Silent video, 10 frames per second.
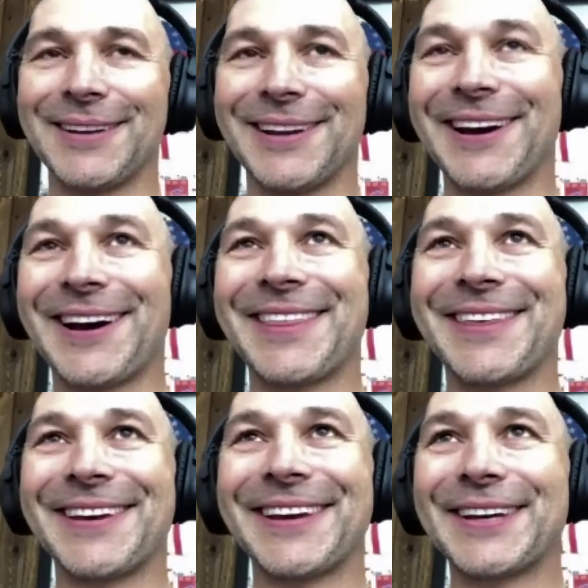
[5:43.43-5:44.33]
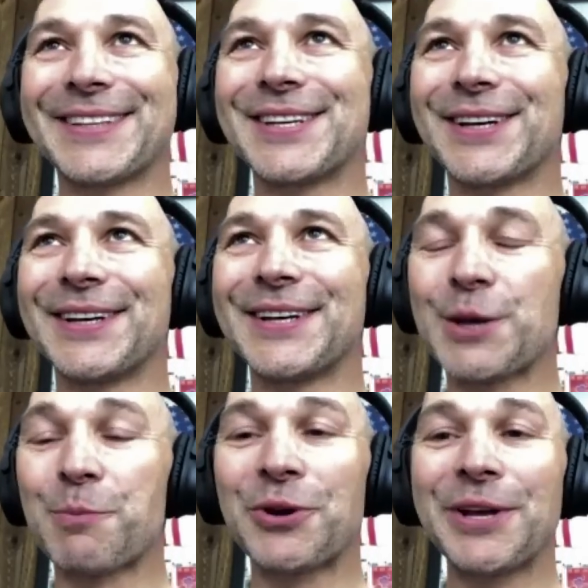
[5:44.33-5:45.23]
Yeah, I think it's
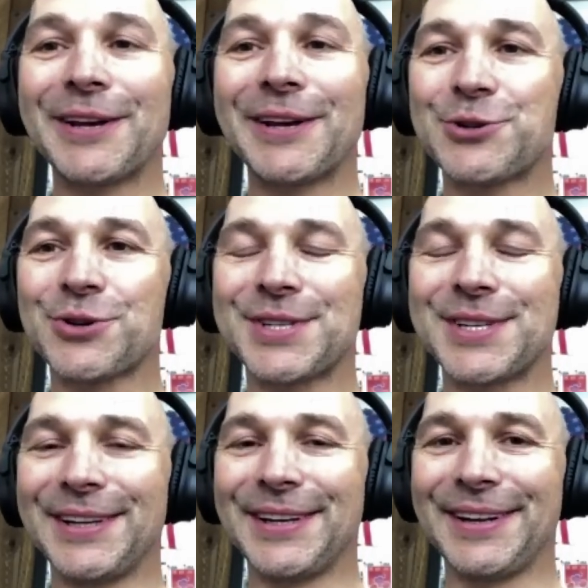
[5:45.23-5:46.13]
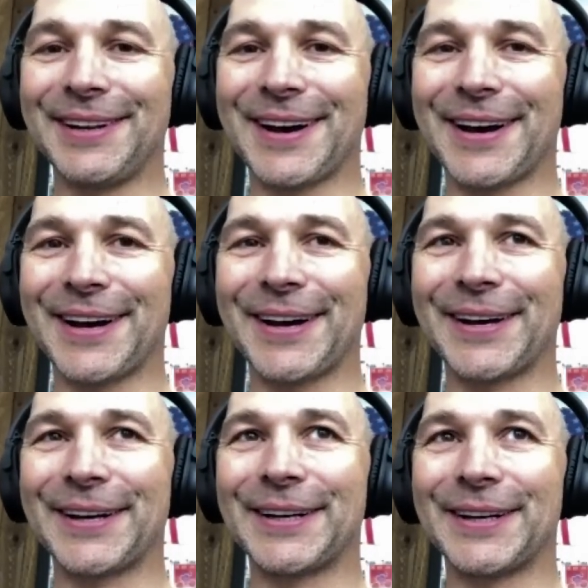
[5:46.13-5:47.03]
a pretty interesting
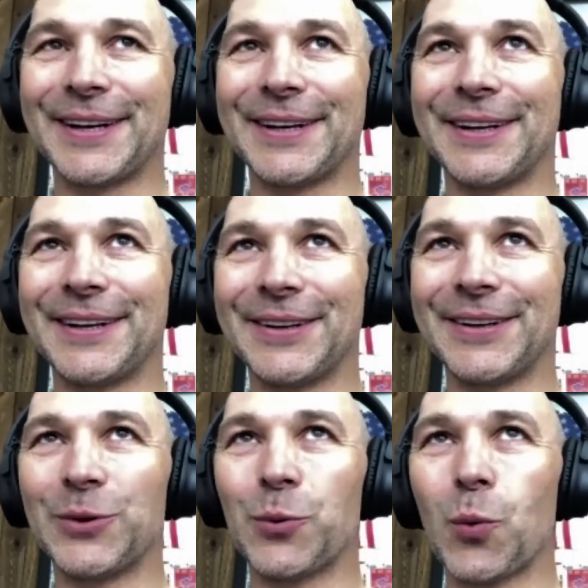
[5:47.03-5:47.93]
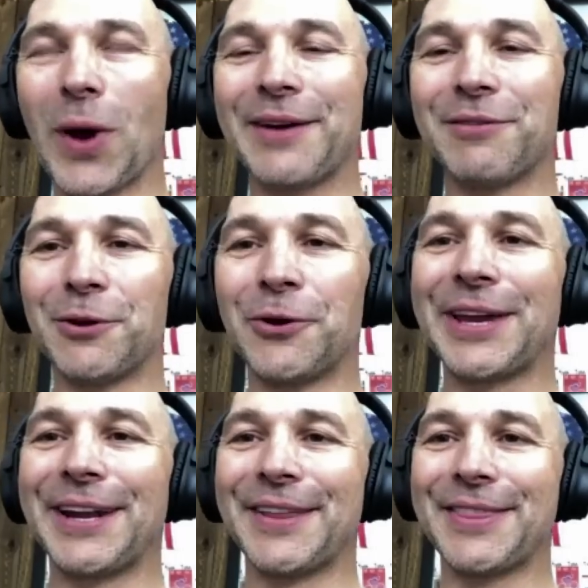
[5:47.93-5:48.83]
way of
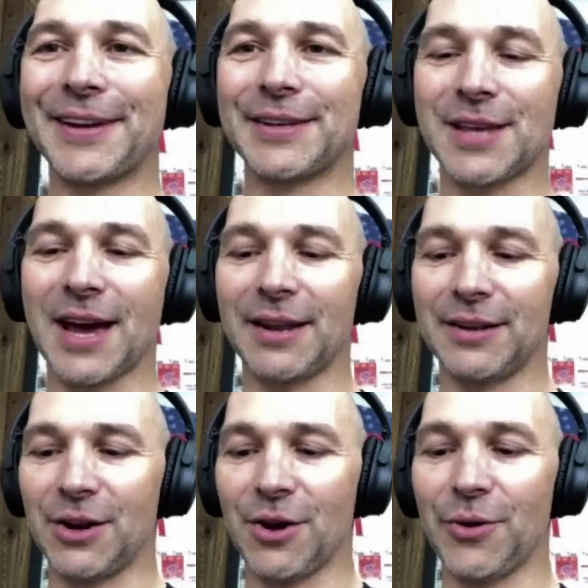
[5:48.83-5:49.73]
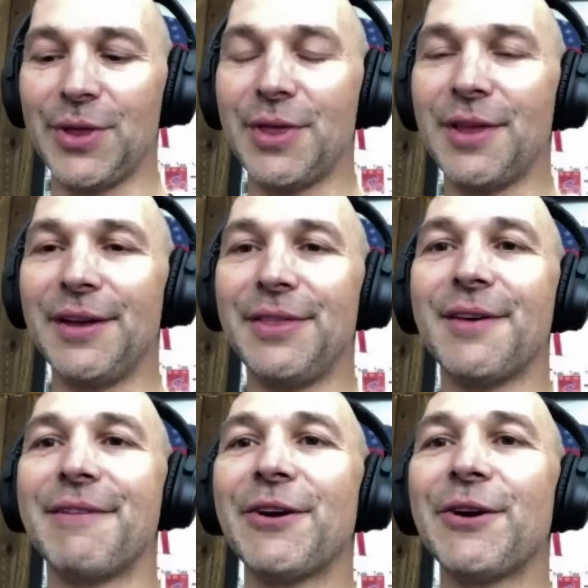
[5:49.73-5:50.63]
looking at things. That
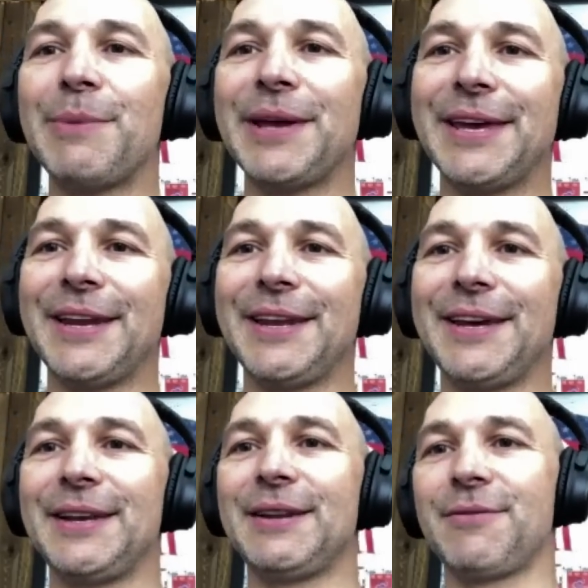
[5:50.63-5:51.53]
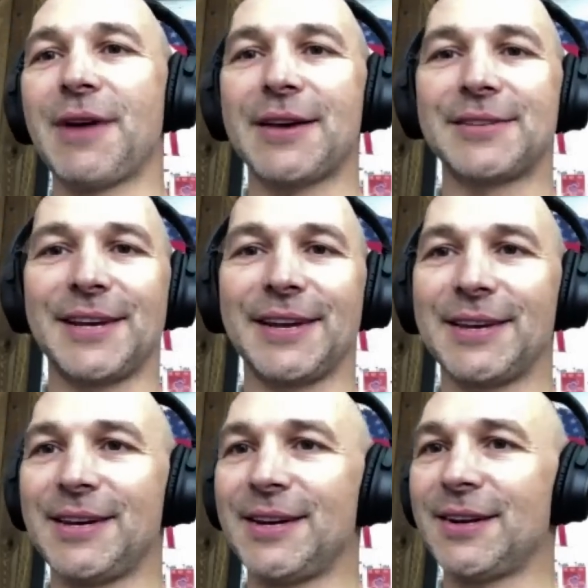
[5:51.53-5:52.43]
in the very beginning, as a
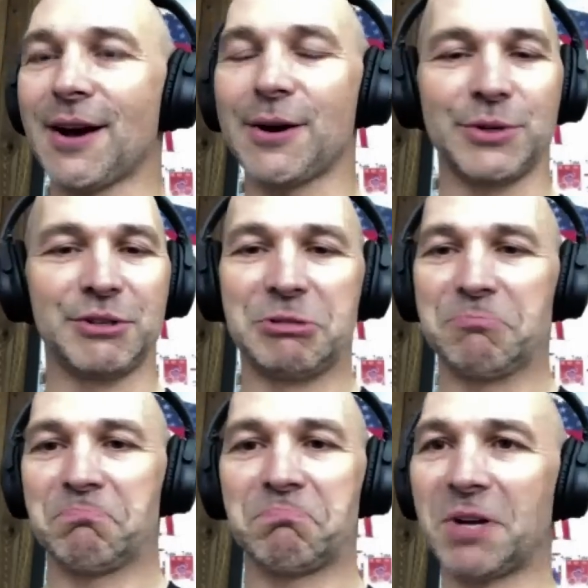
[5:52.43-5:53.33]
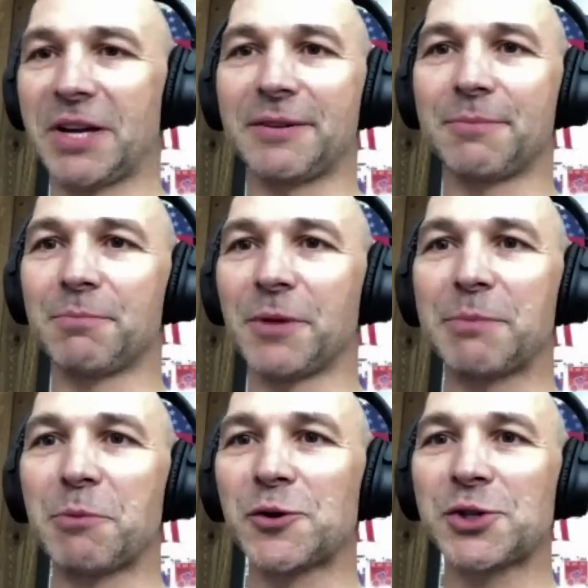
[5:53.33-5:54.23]
kid, I was like
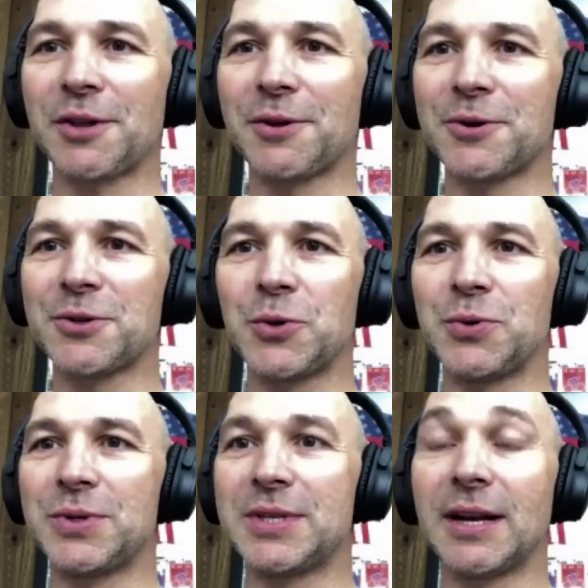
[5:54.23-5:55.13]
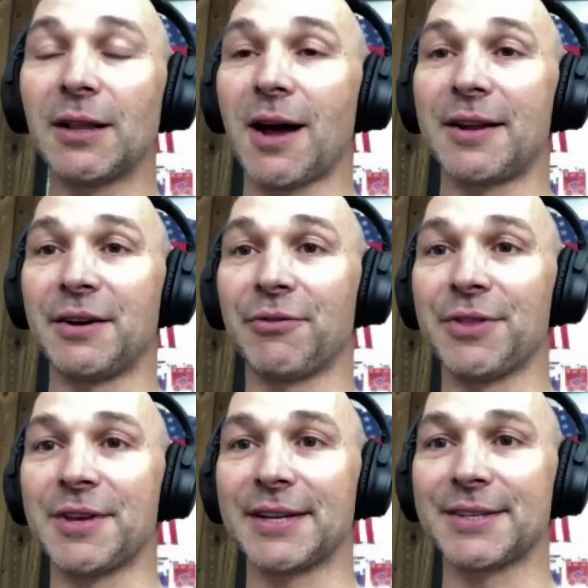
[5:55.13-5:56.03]
most others who did a lot of
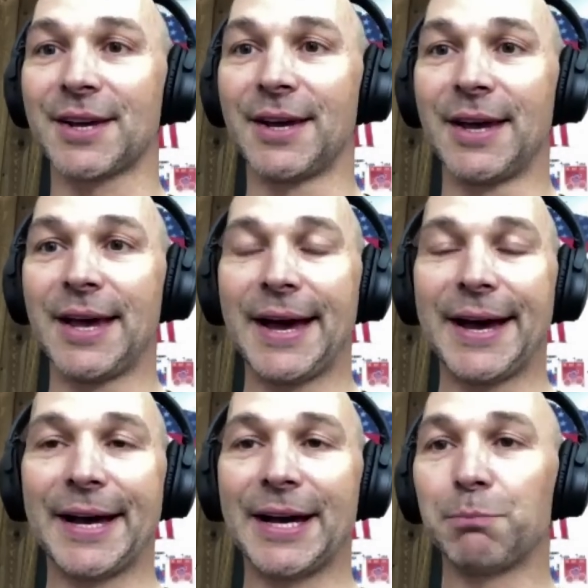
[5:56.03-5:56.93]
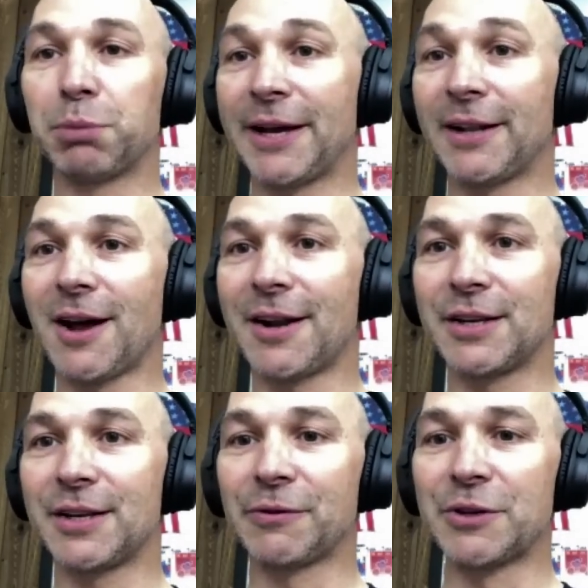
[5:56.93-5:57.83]
different things, played a
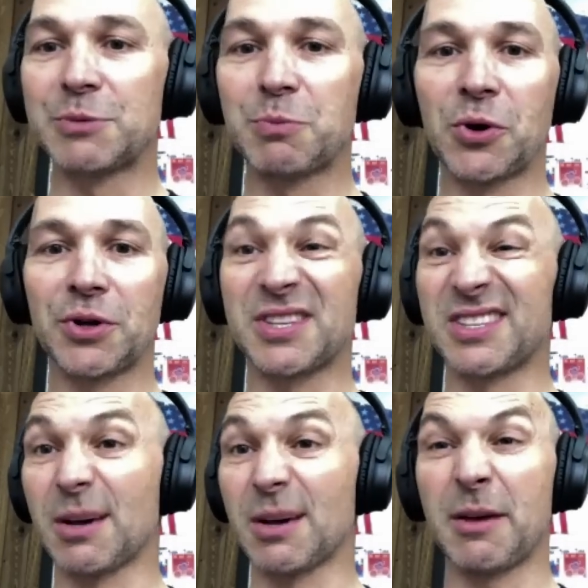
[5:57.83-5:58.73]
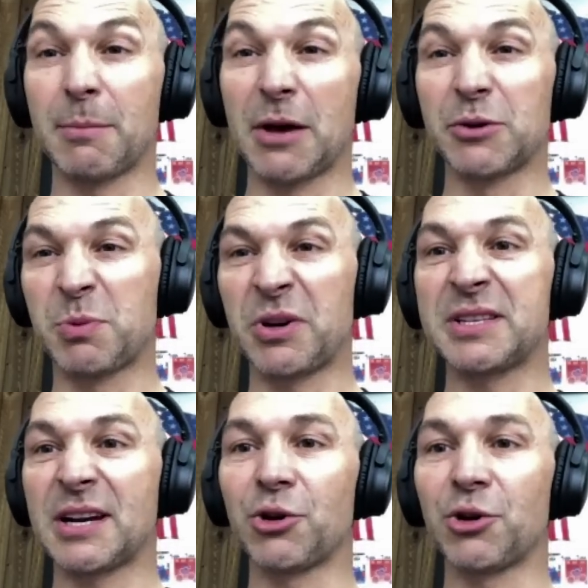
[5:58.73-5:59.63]
lot of different sports, and some of them I was
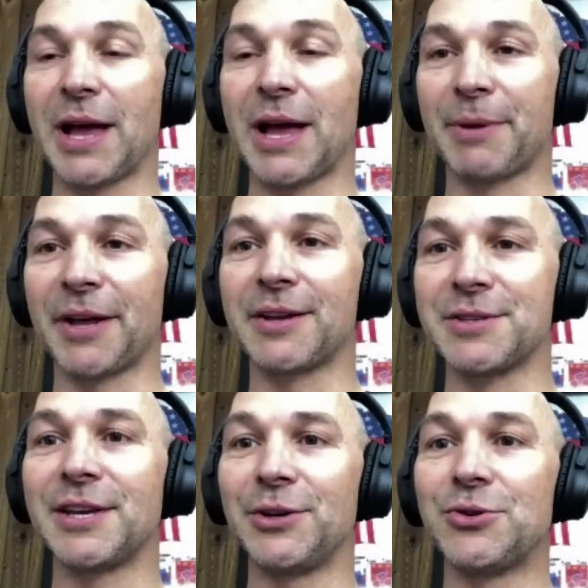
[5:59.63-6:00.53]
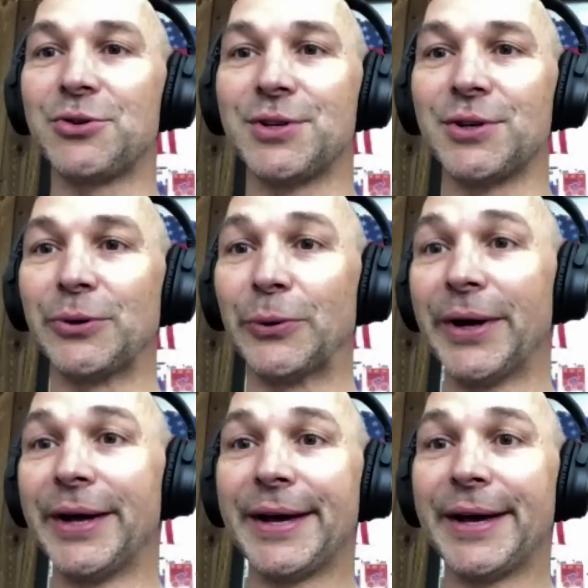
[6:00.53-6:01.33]
pretty terrible at, but I continued to do.